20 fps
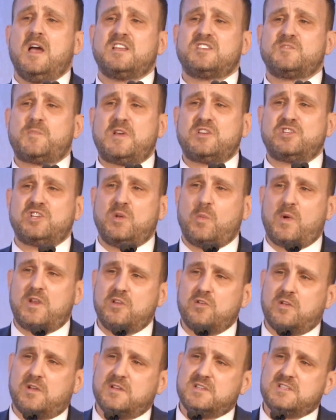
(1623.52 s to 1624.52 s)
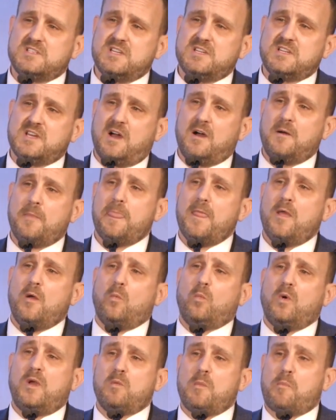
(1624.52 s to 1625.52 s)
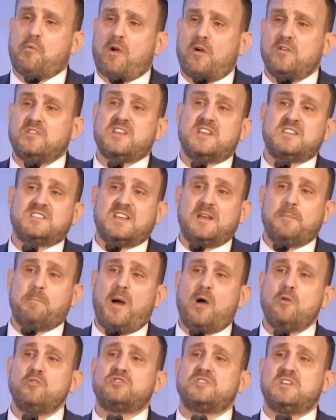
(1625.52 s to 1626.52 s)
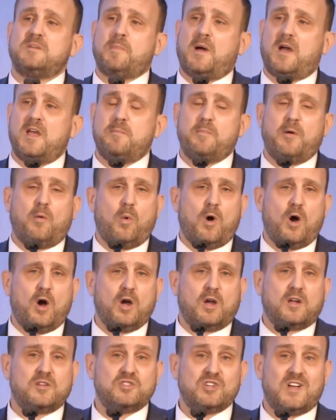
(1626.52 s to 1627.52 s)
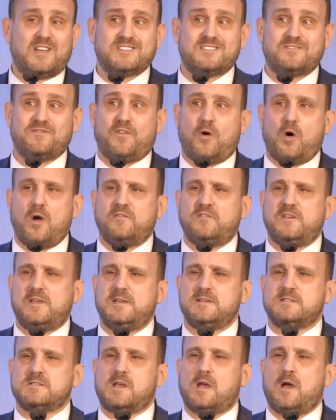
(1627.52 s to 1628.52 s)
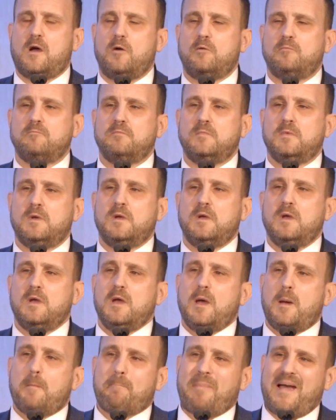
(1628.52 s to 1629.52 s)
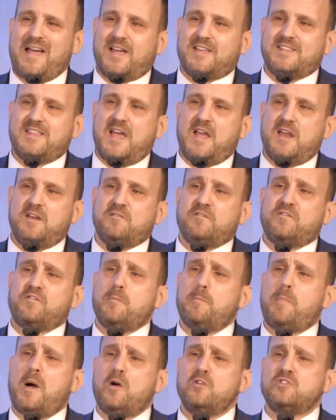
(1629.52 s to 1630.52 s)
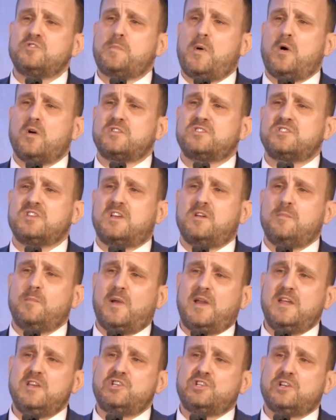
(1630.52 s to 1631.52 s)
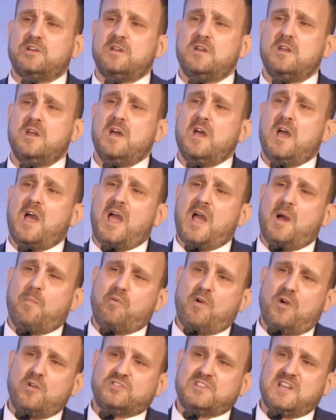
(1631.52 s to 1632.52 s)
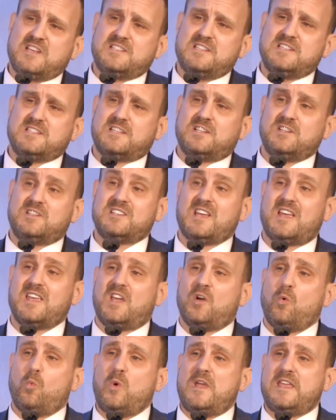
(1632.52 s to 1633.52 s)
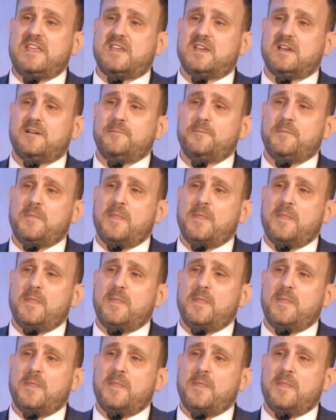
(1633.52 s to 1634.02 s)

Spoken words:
especially when you consider we were processing posted paperwork just 5 years ago. Back then, from postbox to completion, our processes could take a week.